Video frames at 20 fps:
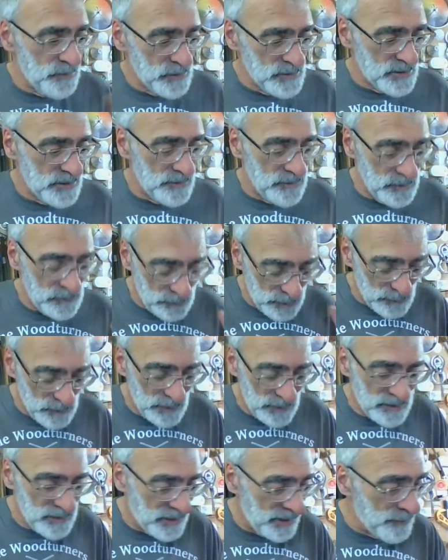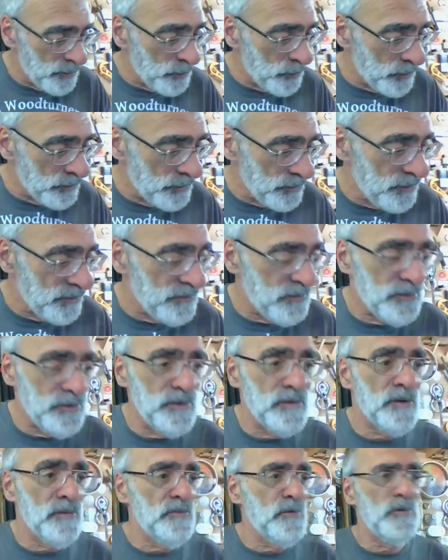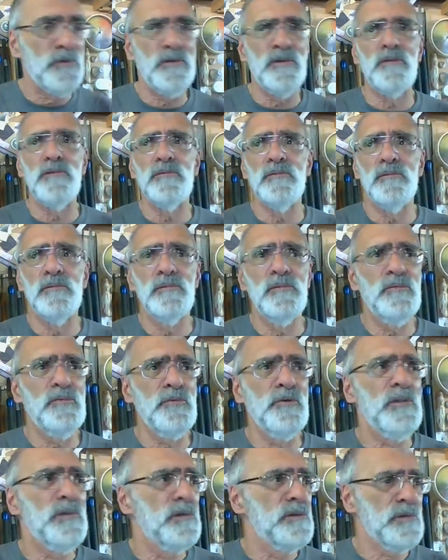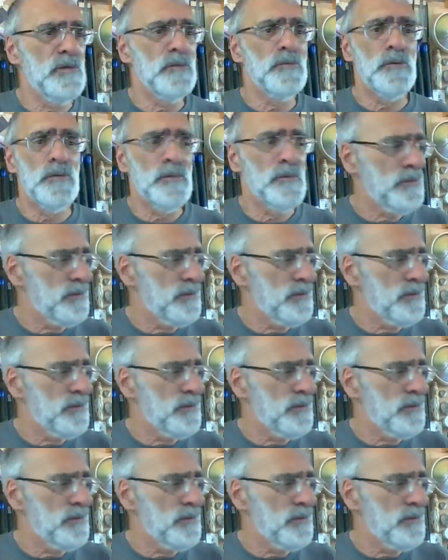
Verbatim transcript: first ever public demo I'd ever done. I've only done three in total,